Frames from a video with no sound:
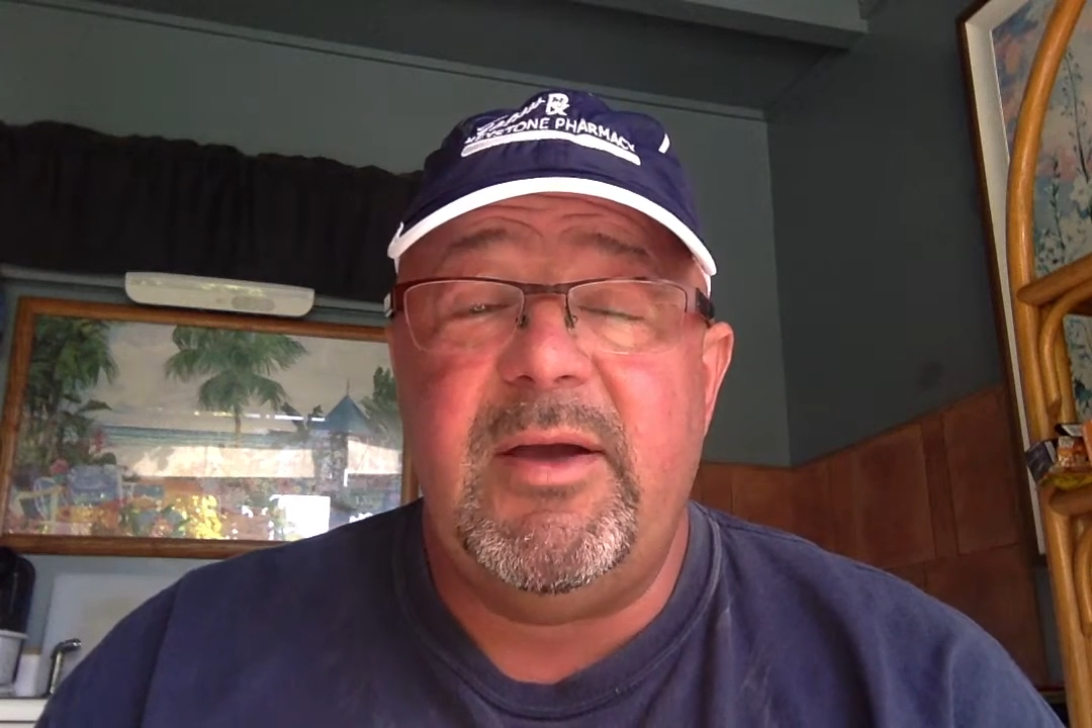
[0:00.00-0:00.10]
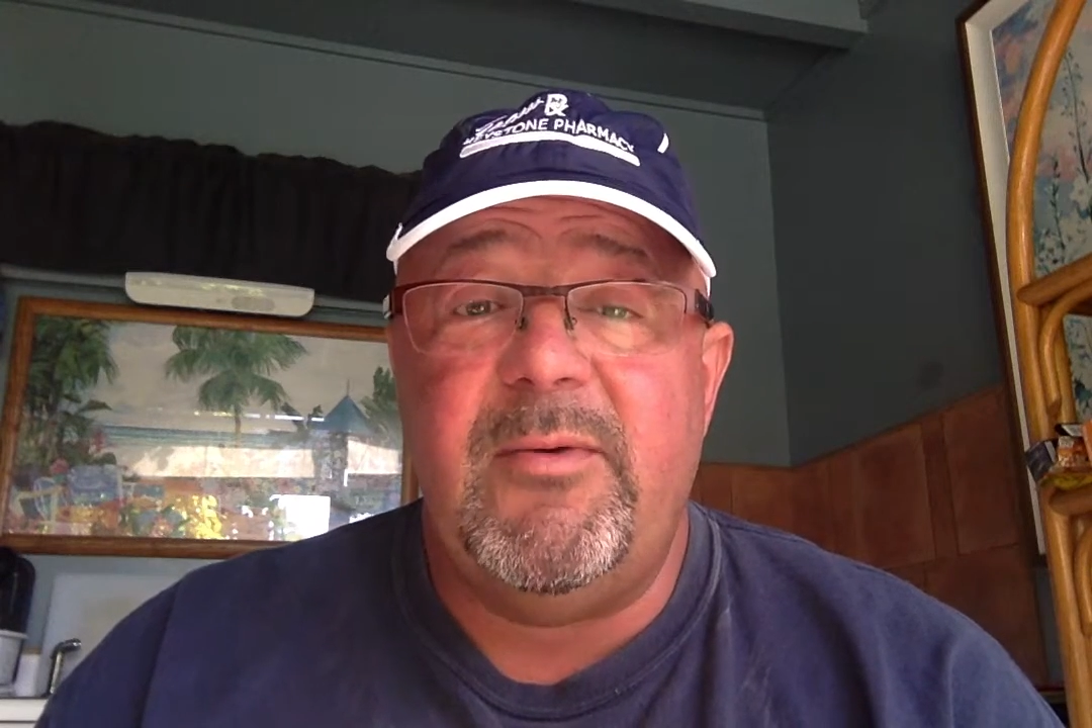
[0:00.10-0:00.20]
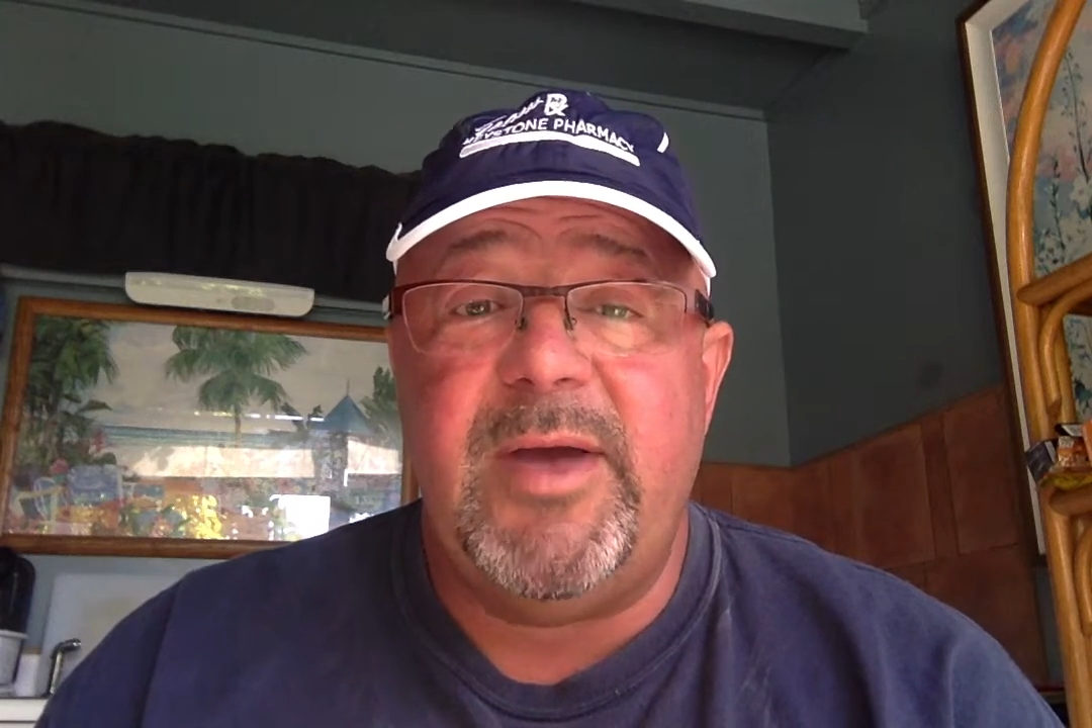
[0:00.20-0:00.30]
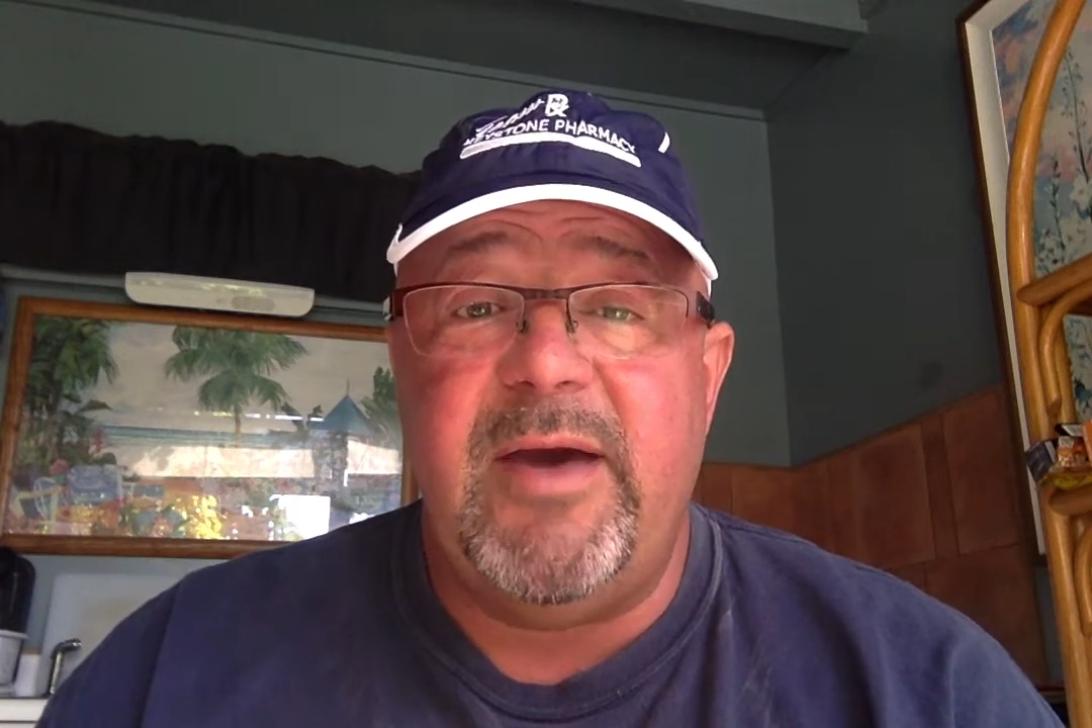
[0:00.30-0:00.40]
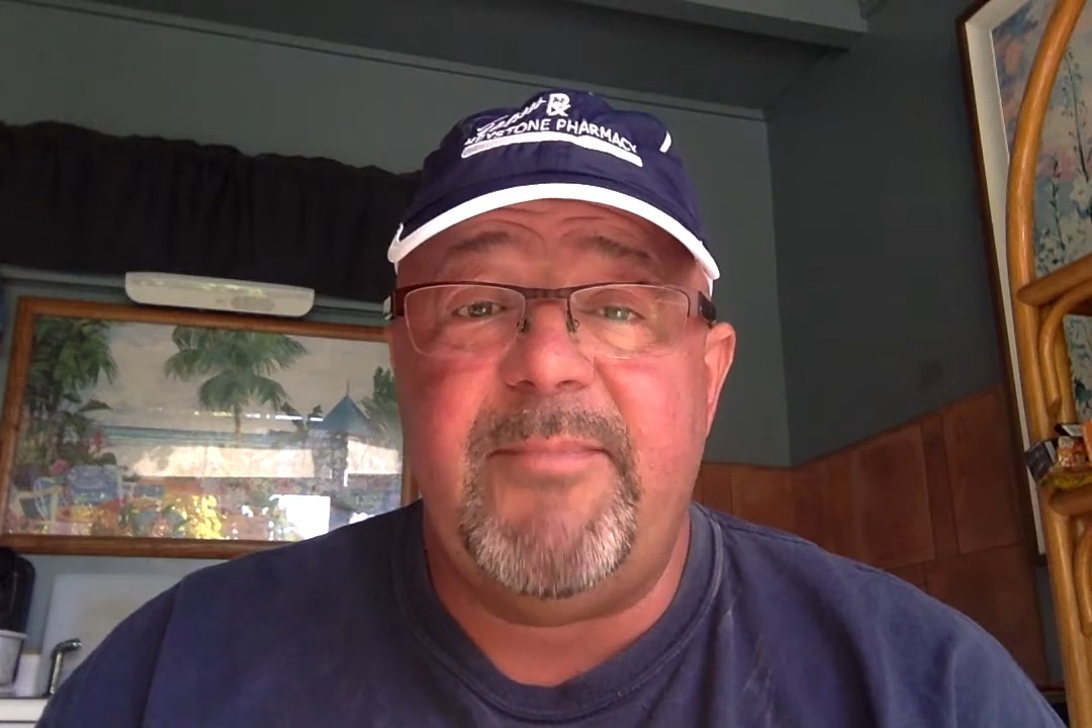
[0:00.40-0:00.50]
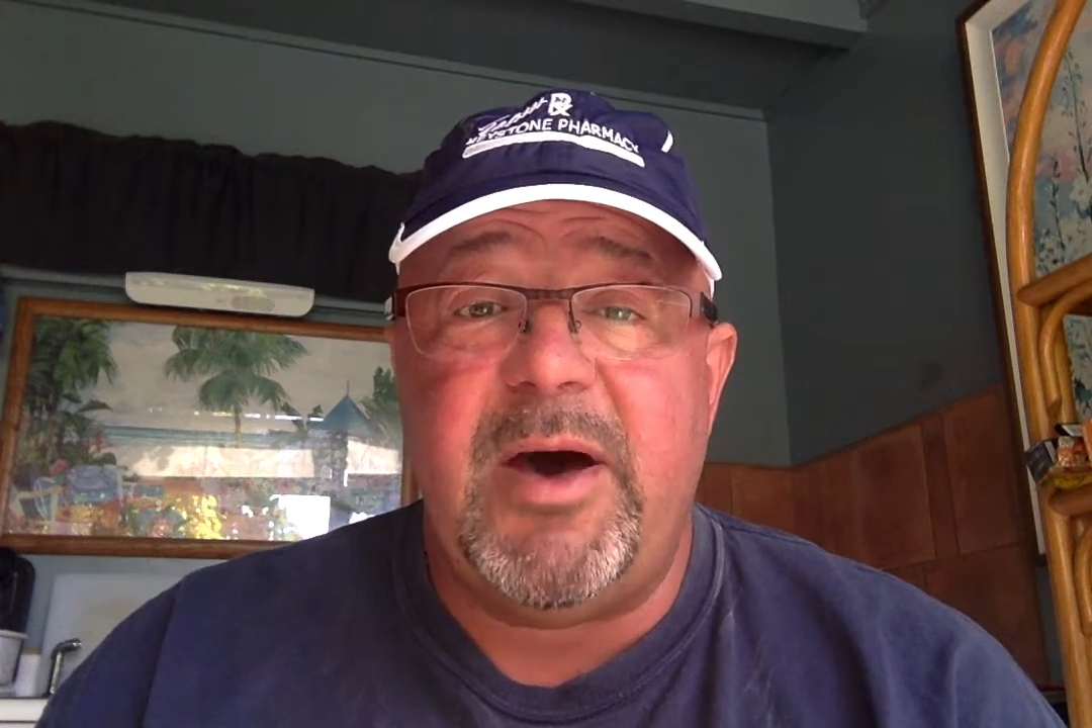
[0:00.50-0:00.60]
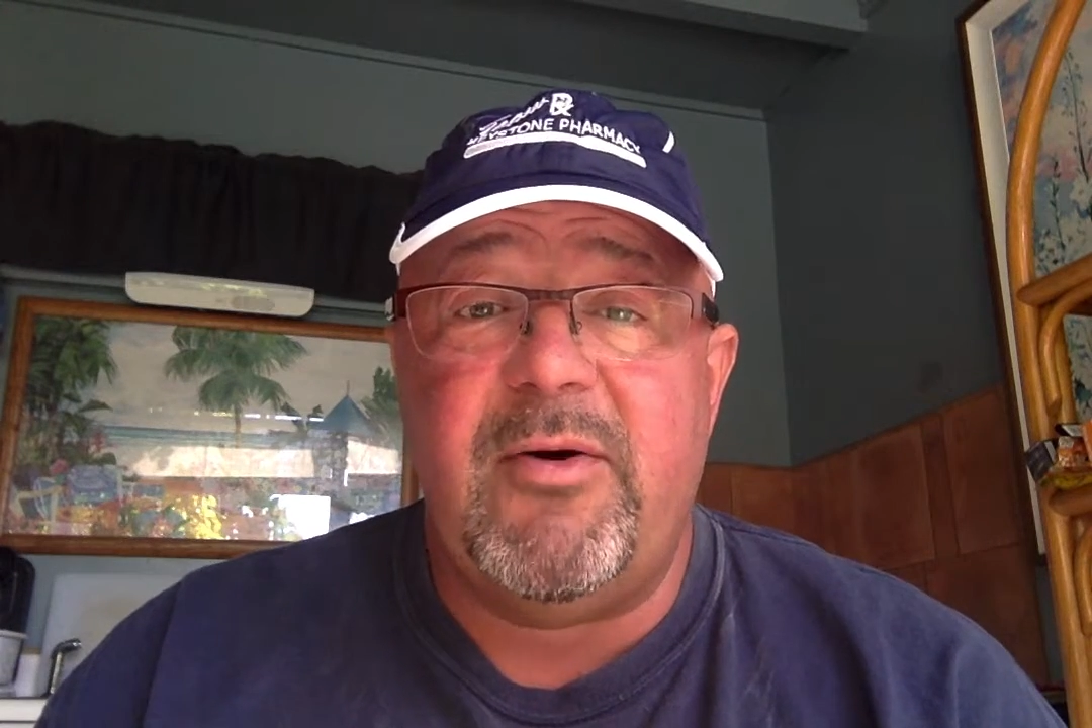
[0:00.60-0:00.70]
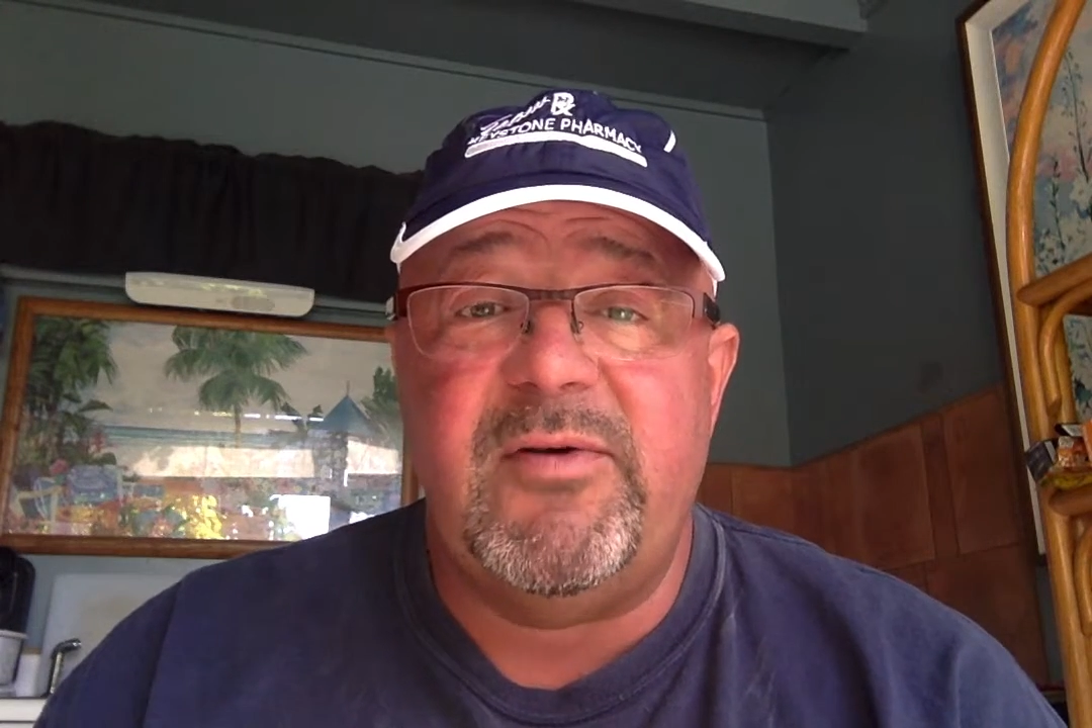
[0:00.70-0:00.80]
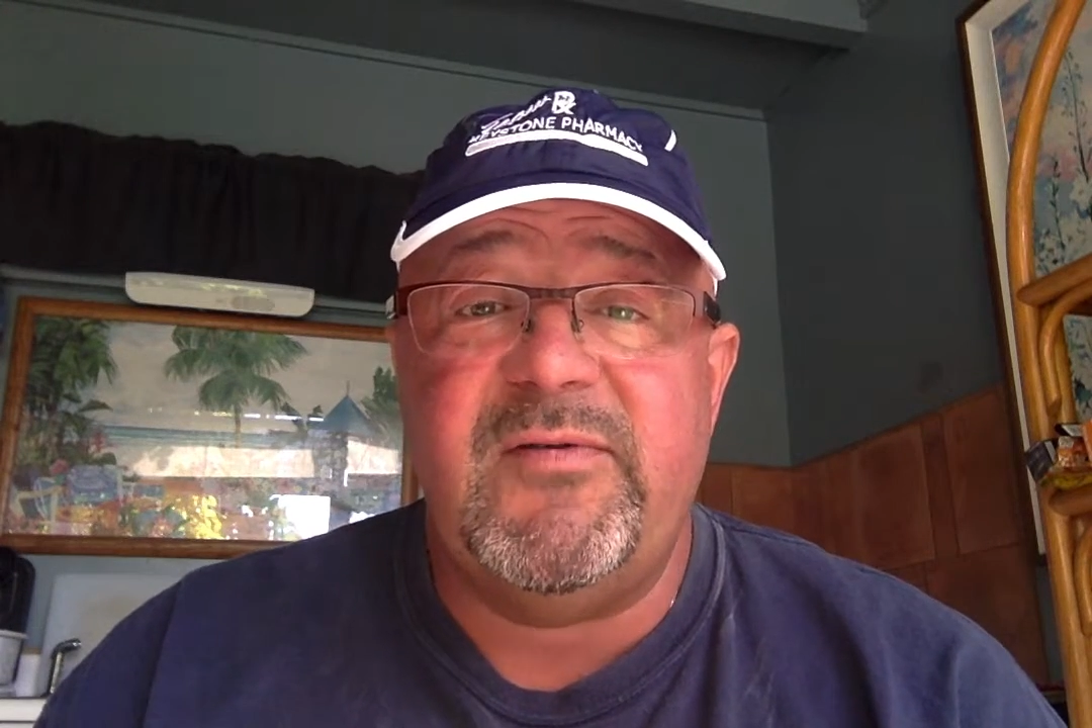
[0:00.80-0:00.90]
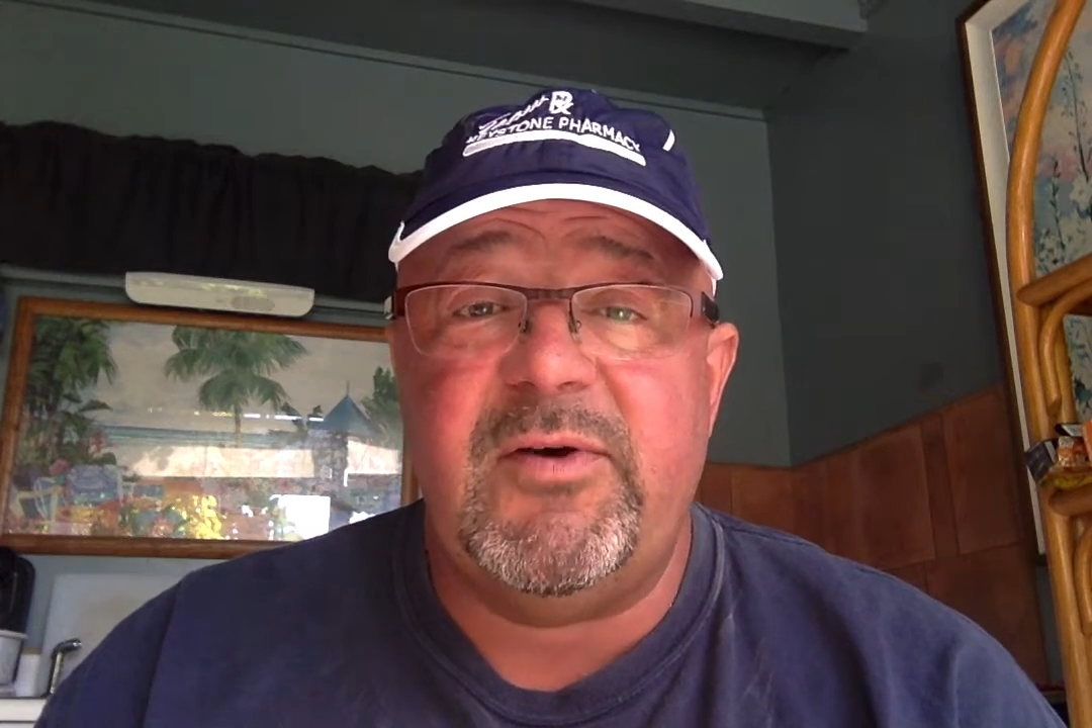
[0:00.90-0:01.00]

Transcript: hear we have power.